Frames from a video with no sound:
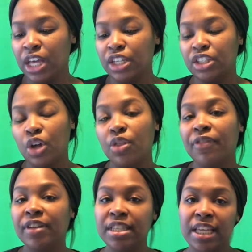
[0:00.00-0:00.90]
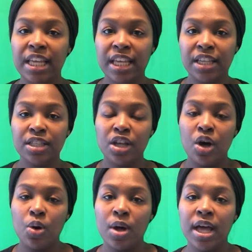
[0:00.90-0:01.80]
So the fatigue.
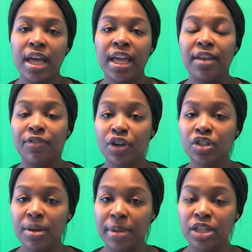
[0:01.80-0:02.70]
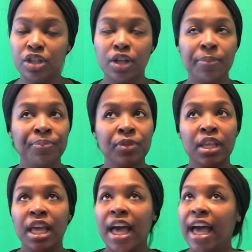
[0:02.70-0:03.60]
So in first trimester,
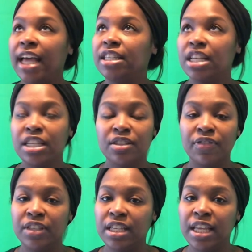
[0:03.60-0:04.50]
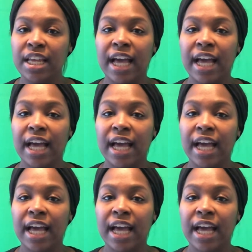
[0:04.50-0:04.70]
I had tons of fatigue.